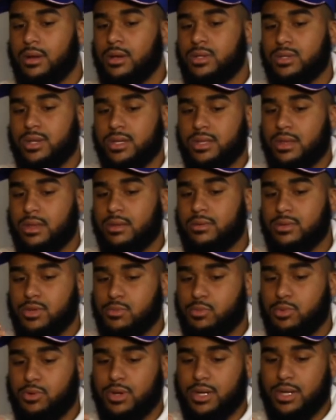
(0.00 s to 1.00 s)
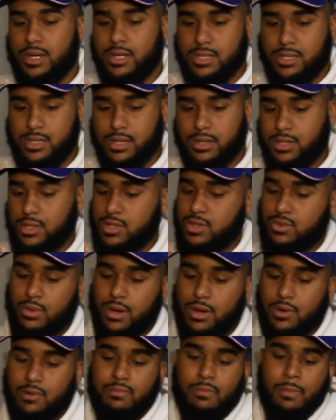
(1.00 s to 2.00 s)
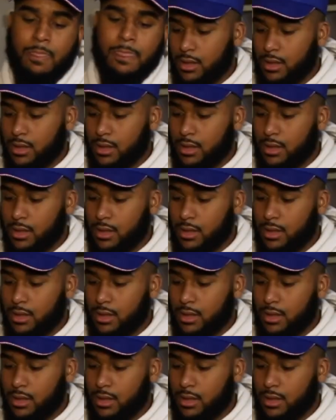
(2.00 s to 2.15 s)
So I thought that was a pretty nice touch as well.